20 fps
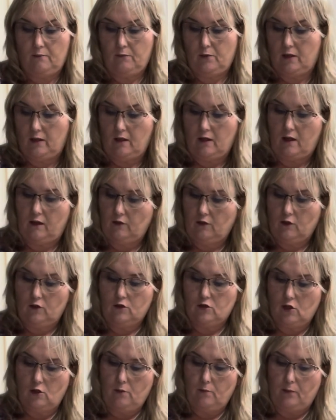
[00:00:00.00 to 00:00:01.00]
but a little
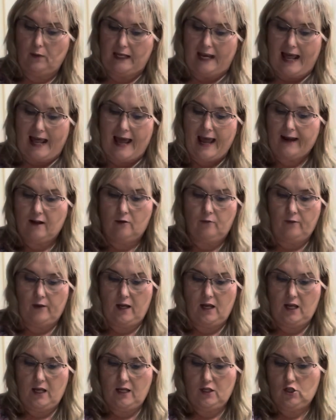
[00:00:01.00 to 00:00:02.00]
too black on the
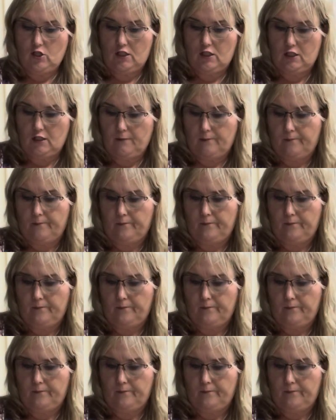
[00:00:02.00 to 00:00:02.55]
edges,